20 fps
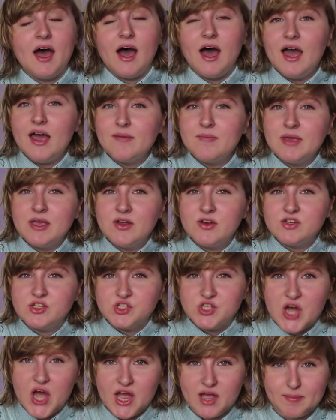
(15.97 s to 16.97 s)
I'm here to
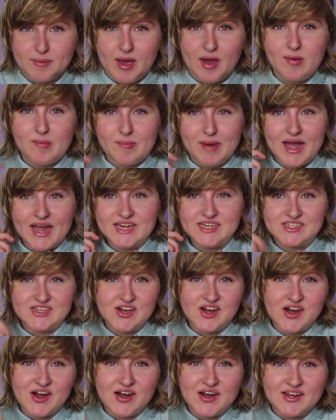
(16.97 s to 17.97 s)
talk about my
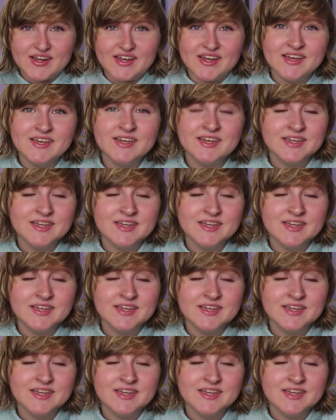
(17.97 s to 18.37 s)
dog.